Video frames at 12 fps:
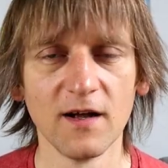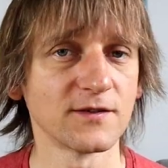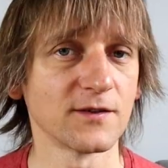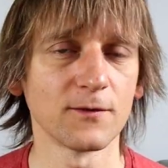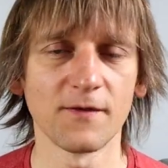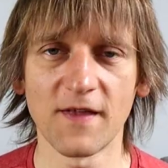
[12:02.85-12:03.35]

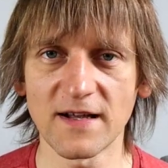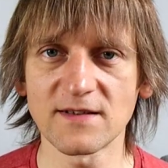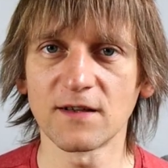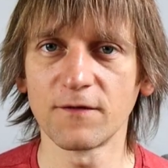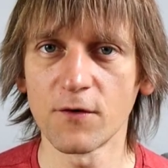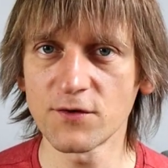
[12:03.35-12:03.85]
So
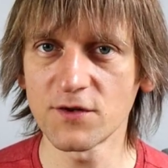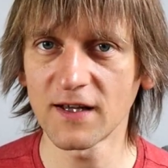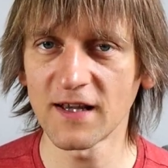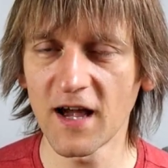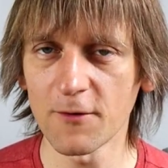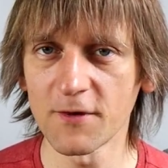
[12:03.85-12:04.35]
that's
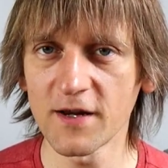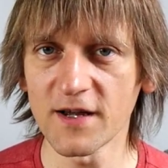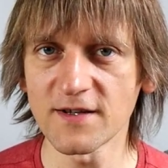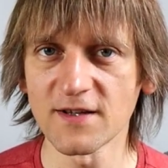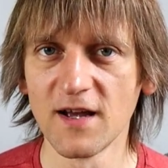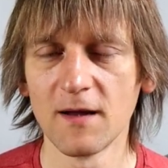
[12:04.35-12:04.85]
unfortunately how it
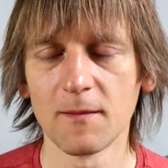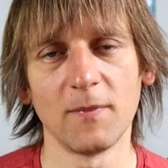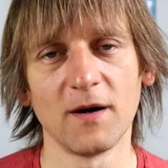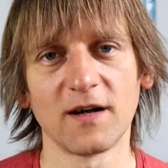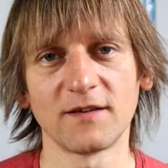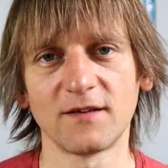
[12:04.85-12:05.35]
is,
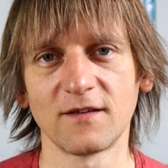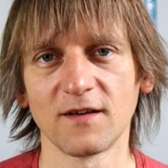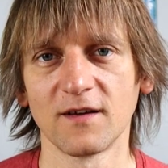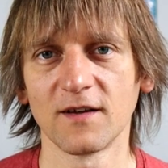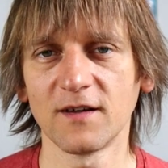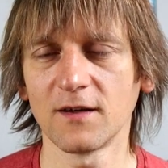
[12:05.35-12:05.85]
but
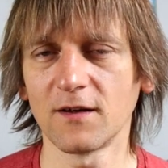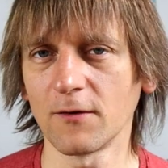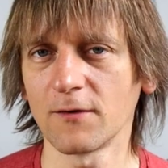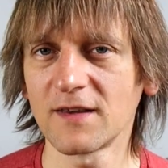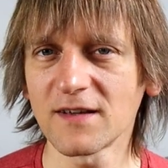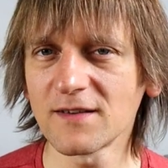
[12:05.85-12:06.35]
you
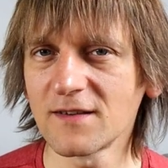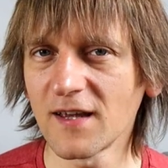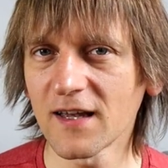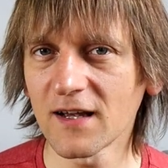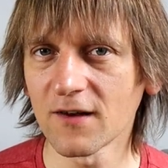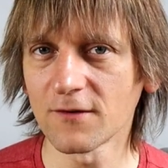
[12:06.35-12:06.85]
know, it doesn't
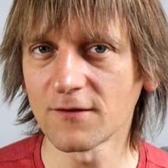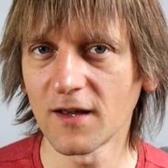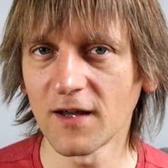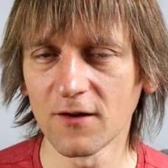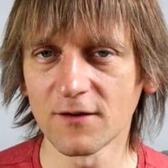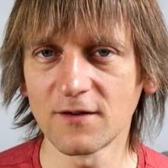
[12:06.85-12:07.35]
take a long,
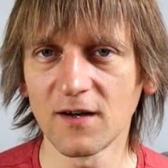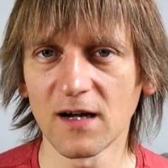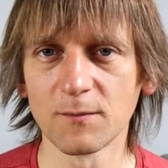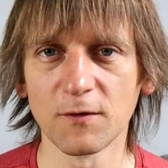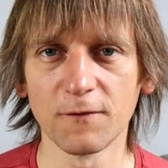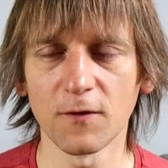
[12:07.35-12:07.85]
a long
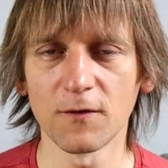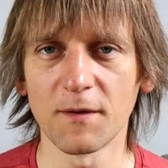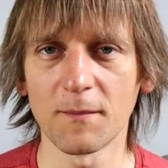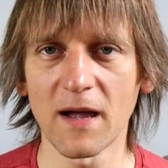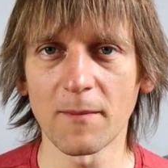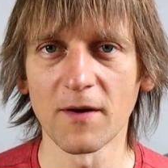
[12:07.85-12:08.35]
time to fold
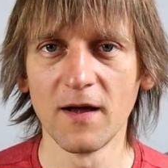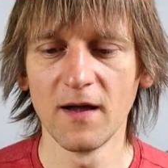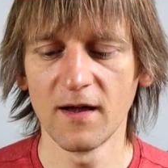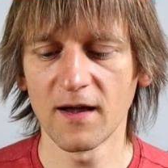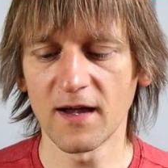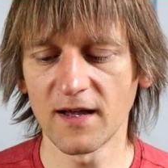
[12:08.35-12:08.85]
the map.
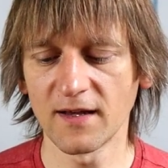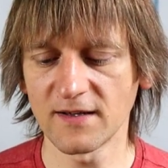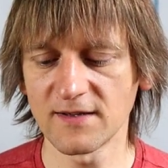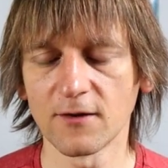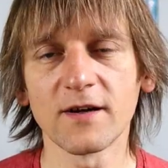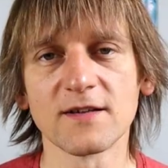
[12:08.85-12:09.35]
And
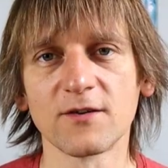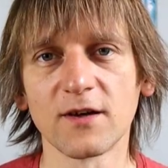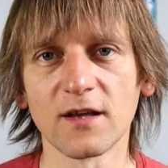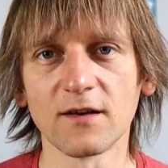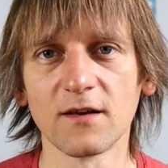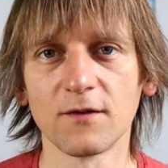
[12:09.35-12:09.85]
as long as you
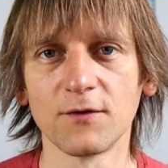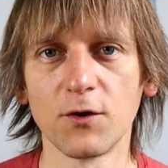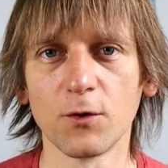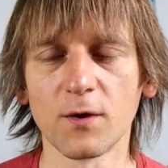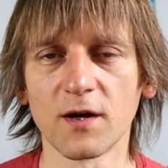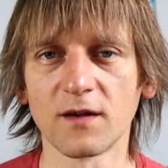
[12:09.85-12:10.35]
can
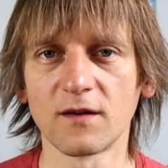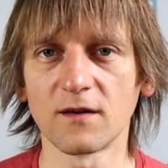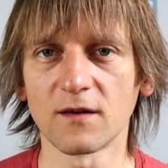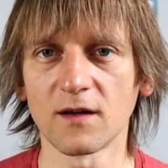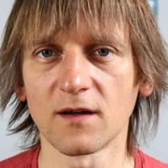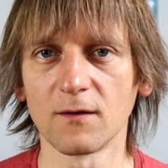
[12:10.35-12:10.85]
do it
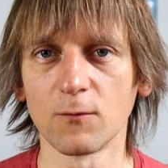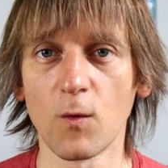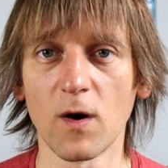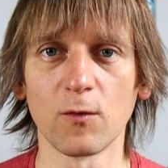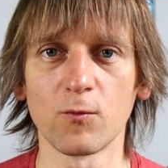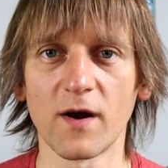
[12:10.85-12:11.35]
uh,
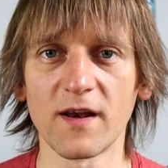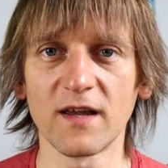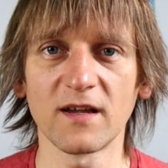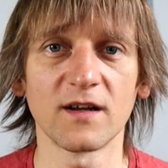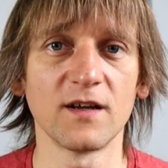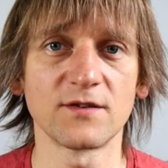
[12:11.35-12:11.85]
while
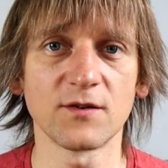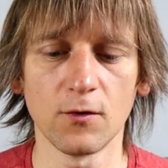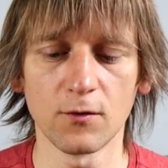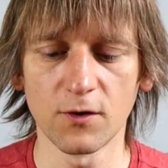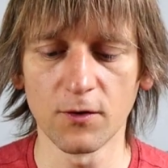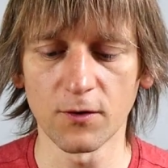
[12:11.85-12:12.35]
running, it's
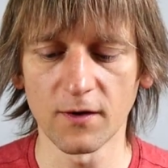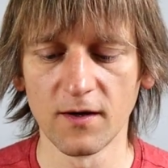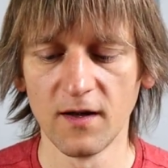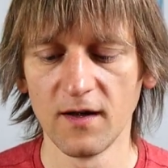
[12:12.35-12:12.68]
all good.